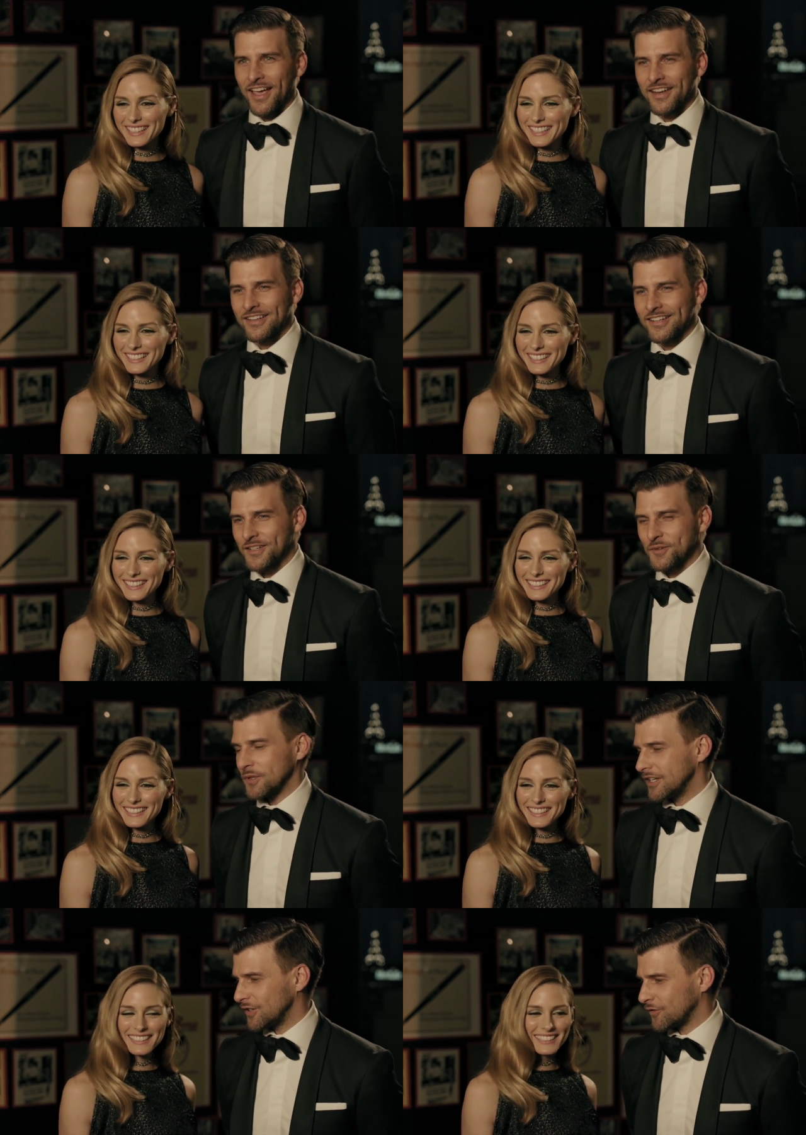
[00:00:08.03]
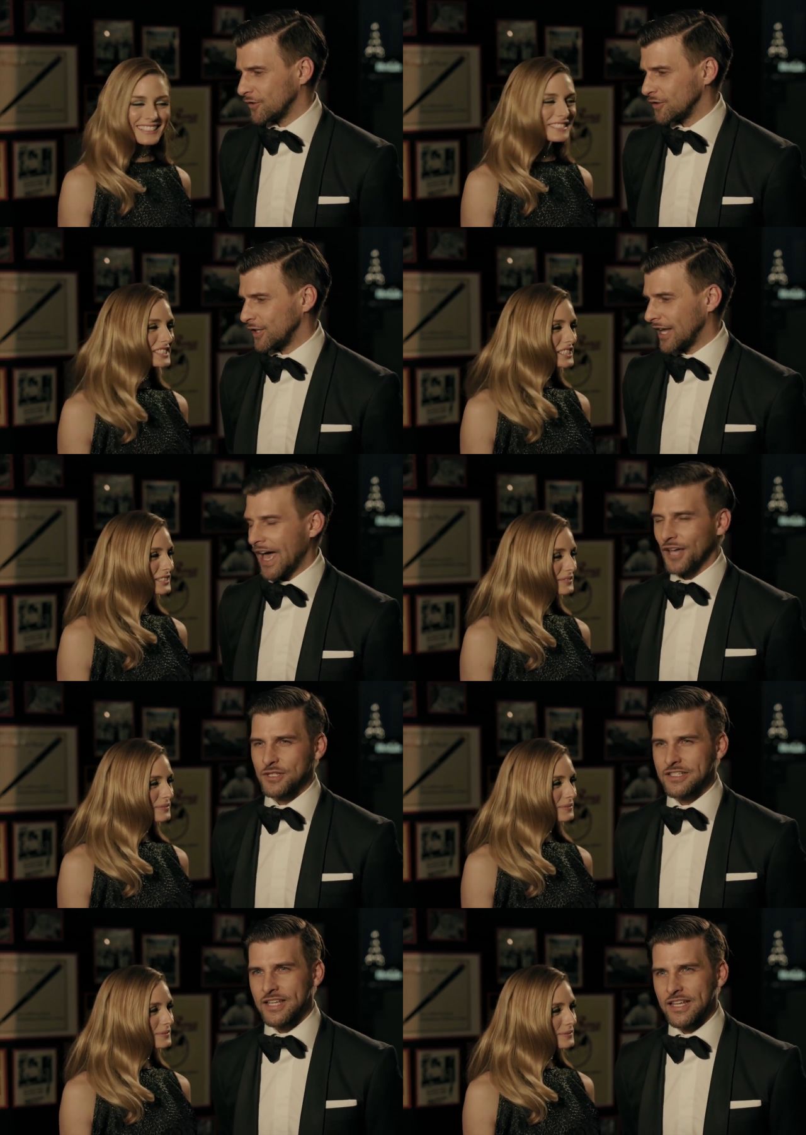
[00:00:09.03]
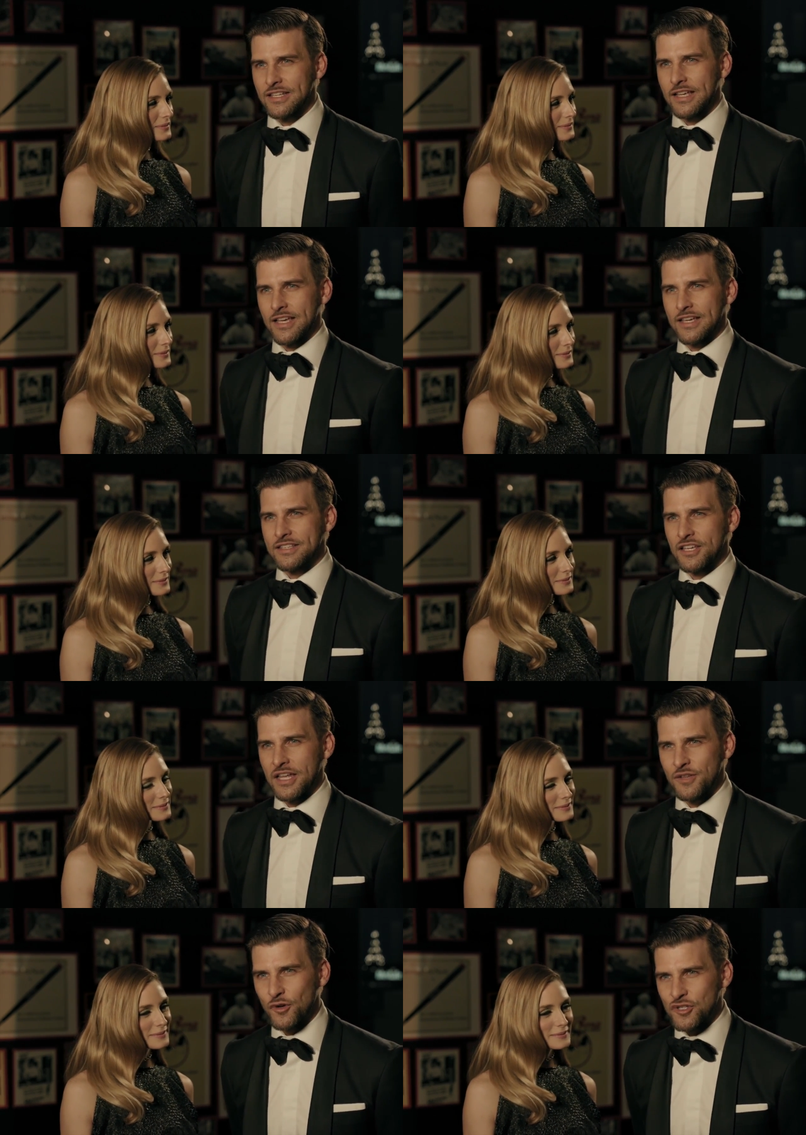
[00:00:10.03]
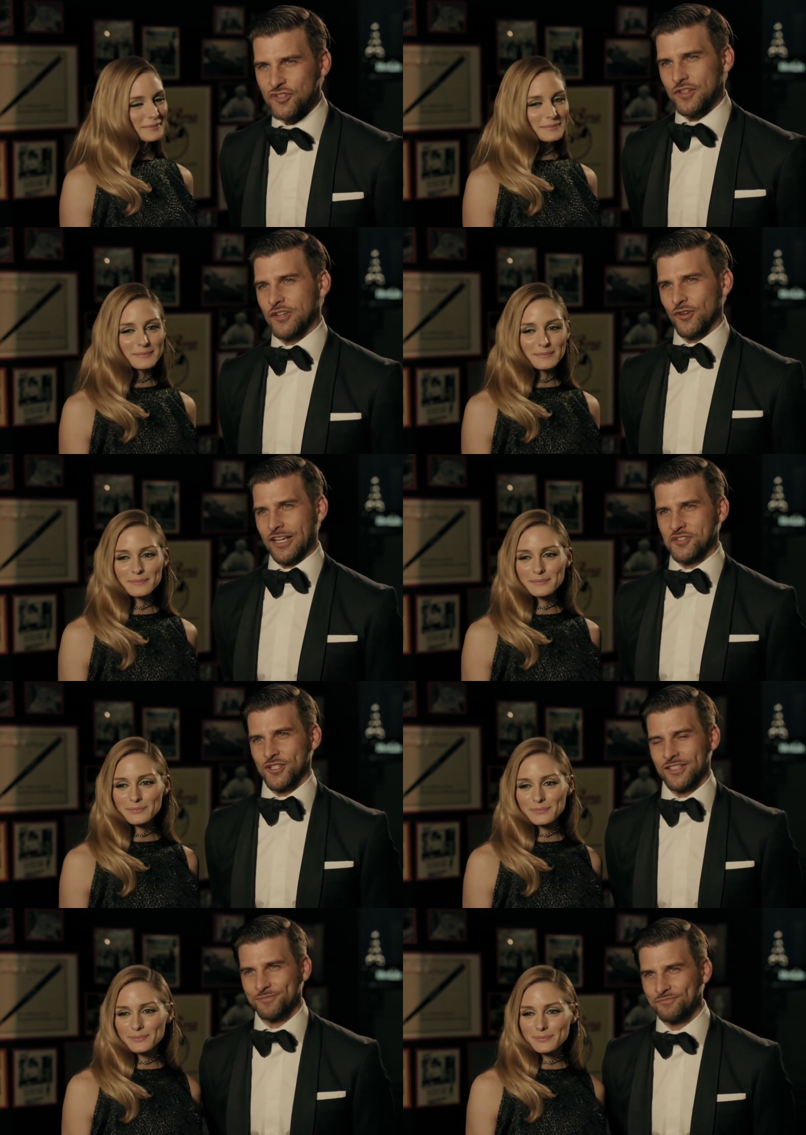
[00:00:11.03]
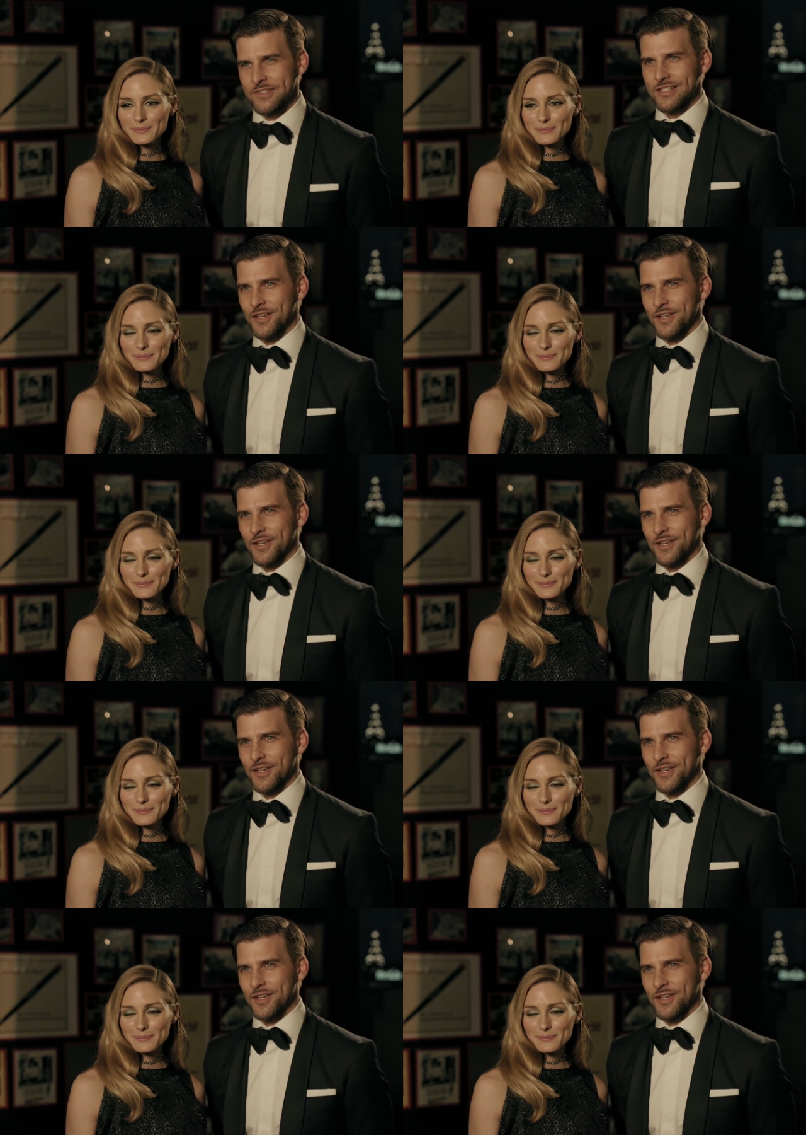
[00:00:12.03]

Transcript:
Speaker 1: And uh, we're here for the 110 uh, year anniversary collection.